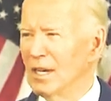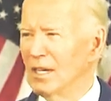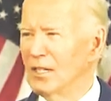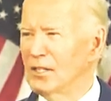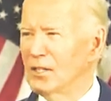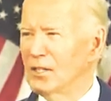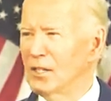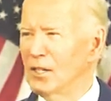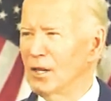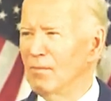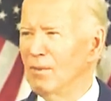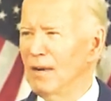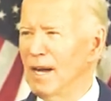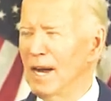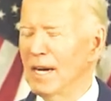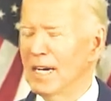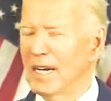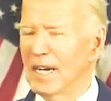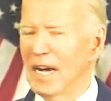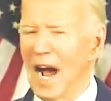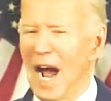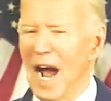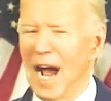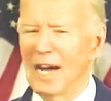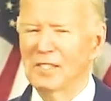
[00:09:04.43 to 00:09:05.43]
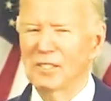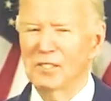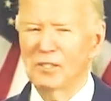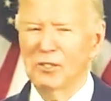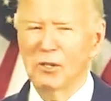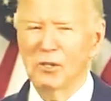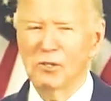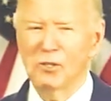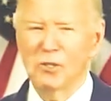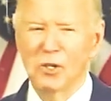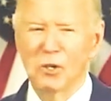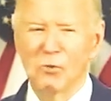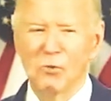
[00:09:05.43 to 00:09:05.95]
It should be a
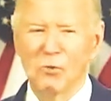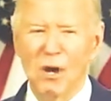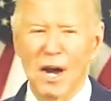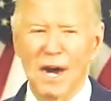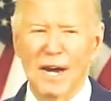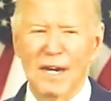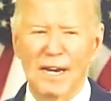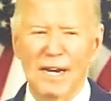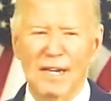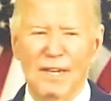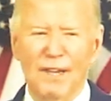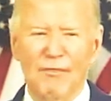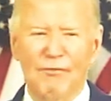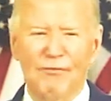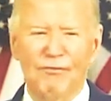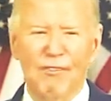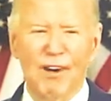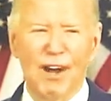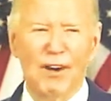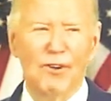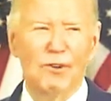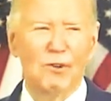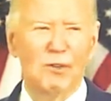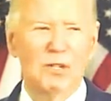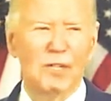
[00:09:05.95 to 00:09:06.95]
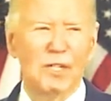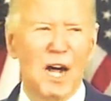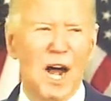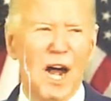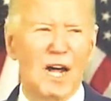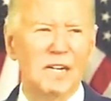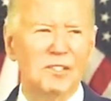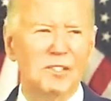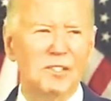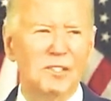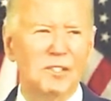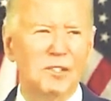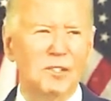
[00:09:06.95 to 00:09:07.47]
constitutional right in the federal
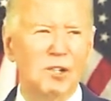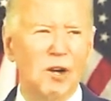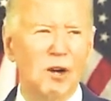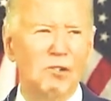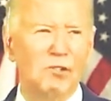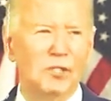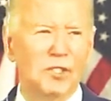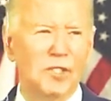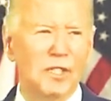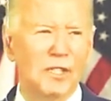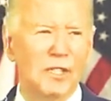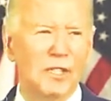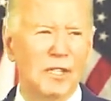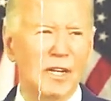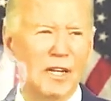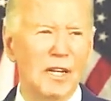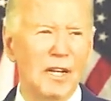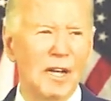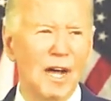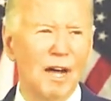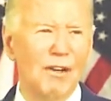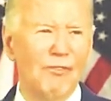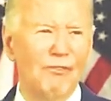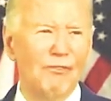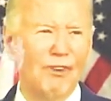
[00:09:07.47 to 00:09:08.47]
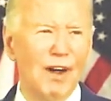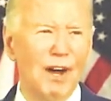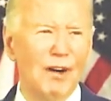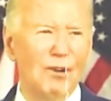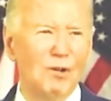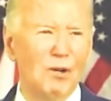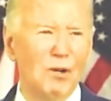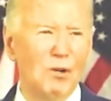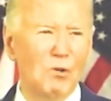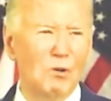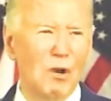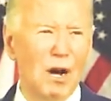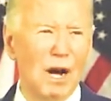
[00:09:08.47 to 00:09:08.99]
Constitution, a
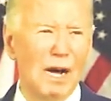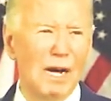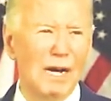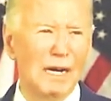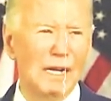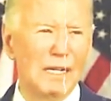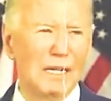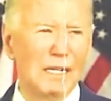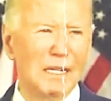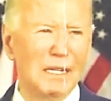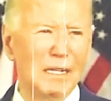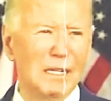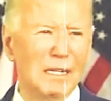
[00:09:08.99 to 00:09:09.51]
federal right.